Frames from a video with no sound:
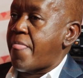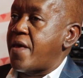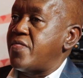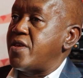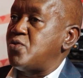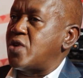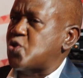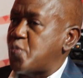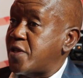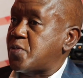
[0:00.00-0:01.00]
and they do a
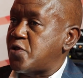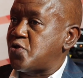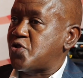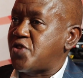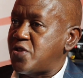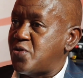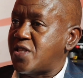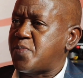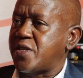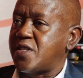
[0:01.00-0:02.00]
super special stage or a
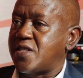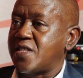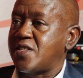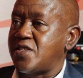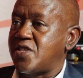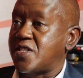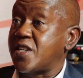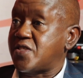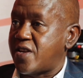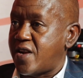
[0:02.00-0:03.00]
spectator stage at
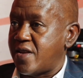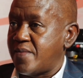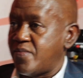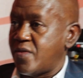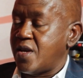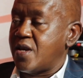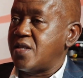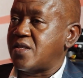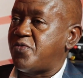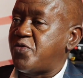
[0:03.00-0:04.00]
Kasarani.
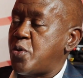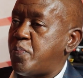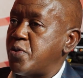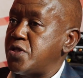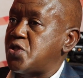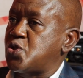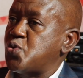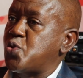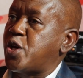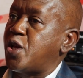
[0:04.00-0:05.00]
It's a
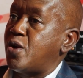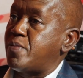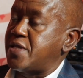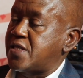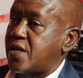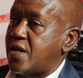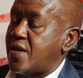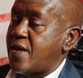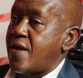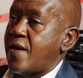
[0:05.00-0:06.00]
4.2 kilometer,
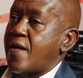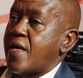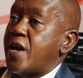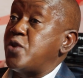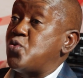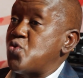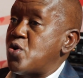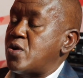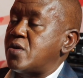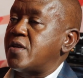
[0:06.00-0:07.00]
a
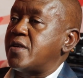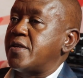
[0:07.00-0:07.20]
dual